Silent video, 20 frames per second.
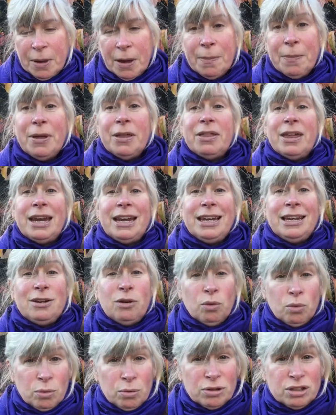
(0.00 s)
but then in
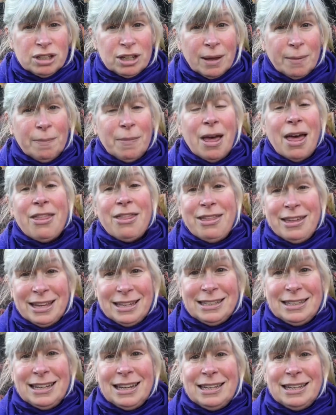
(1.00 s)
autumn, this is